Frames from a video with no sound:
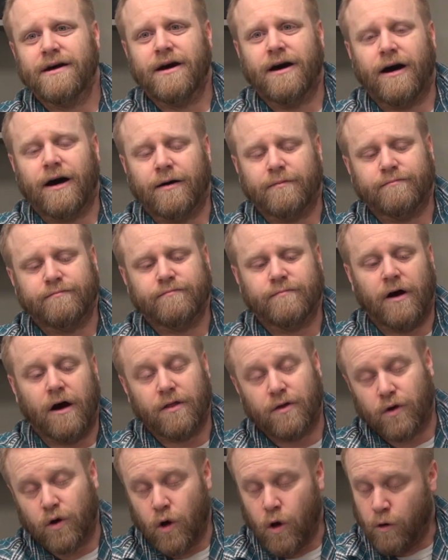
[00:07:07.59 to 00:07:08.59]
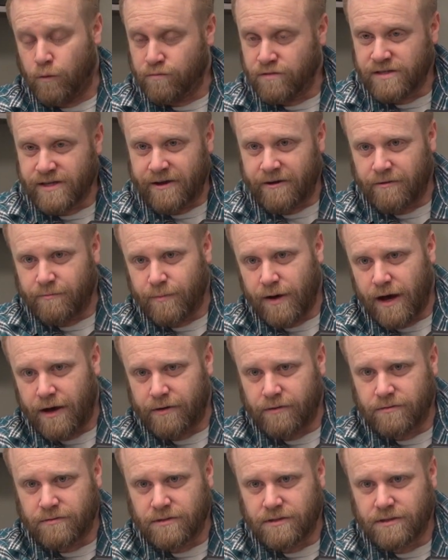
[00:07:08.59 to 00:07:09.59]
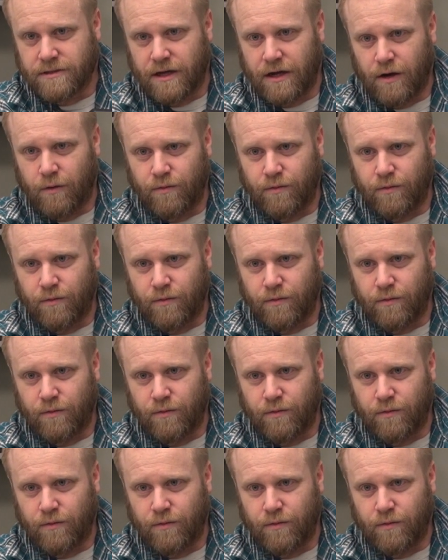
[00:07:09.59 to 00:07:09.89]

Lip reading: Other Homesteader models